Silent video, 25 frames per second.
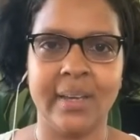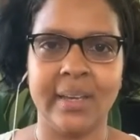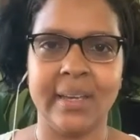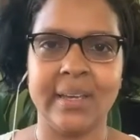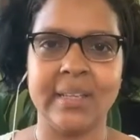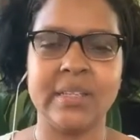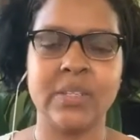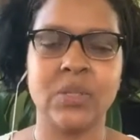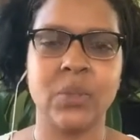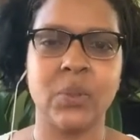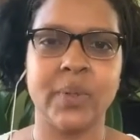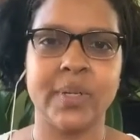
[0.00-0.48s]

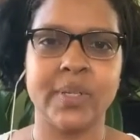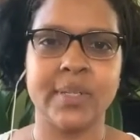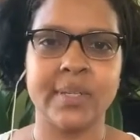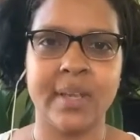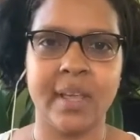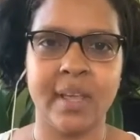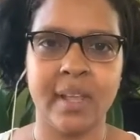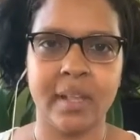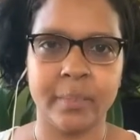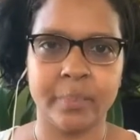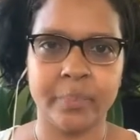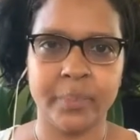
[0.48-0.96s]
It's going
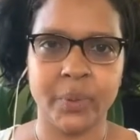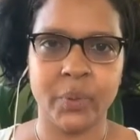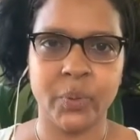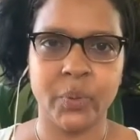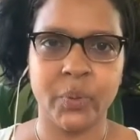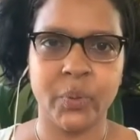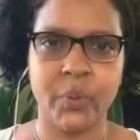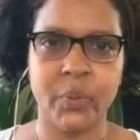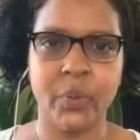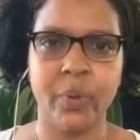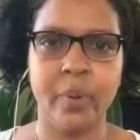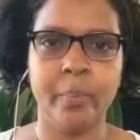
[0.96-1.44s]
to help
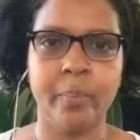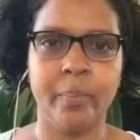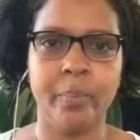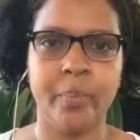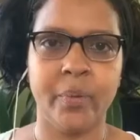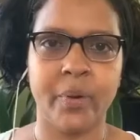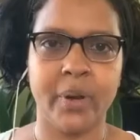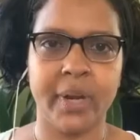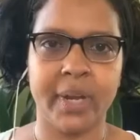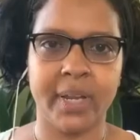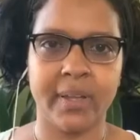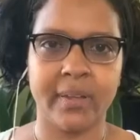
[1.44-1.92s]
you
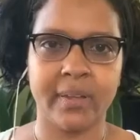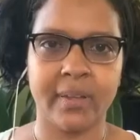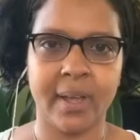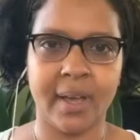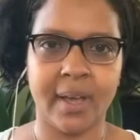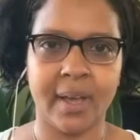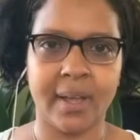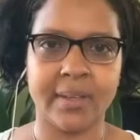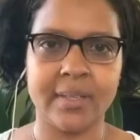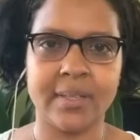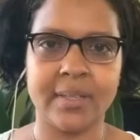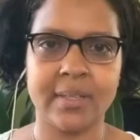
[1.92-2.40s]
bring
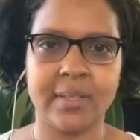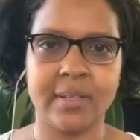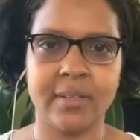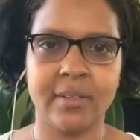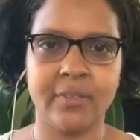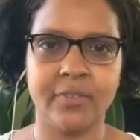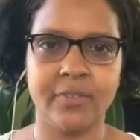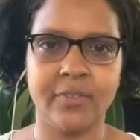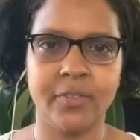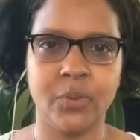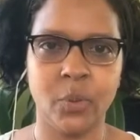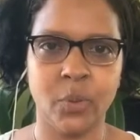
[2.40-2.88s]
that
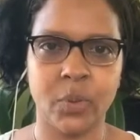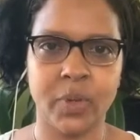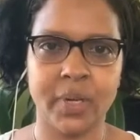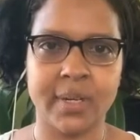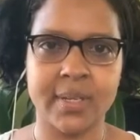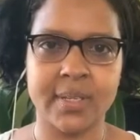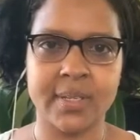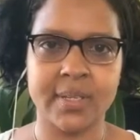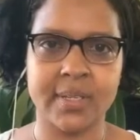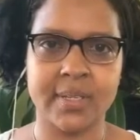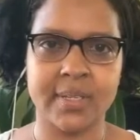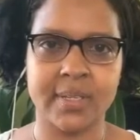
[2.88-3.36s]

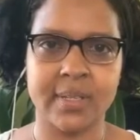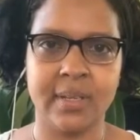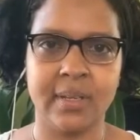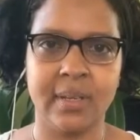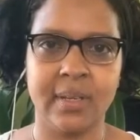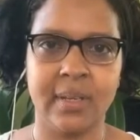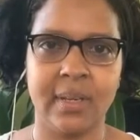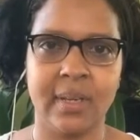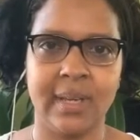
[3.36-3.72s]
focus